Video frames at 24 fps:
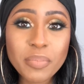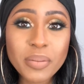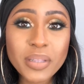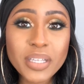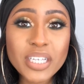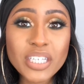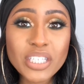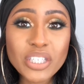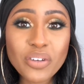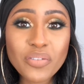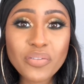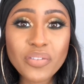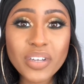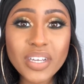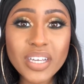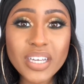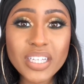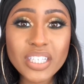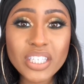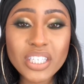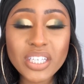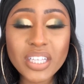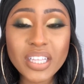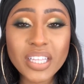please don't
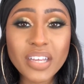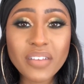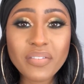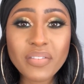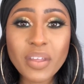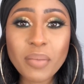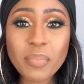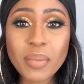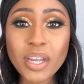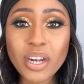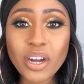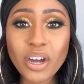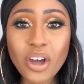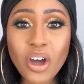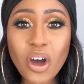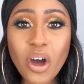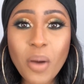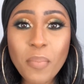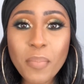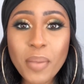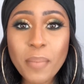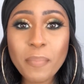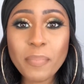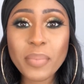forget to leave them in a
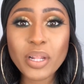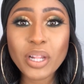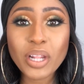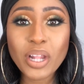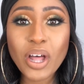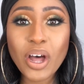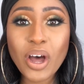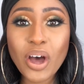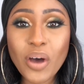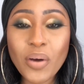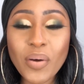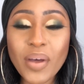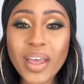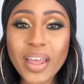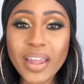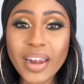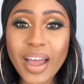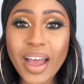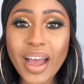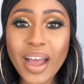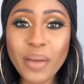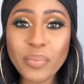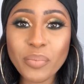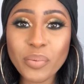comment below and
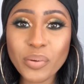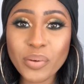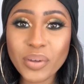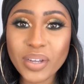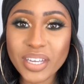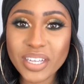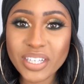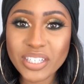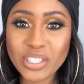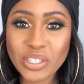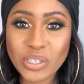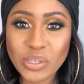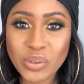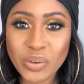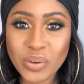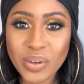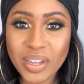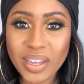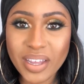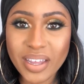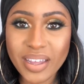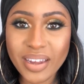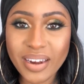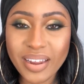I will get to
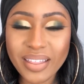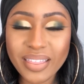it.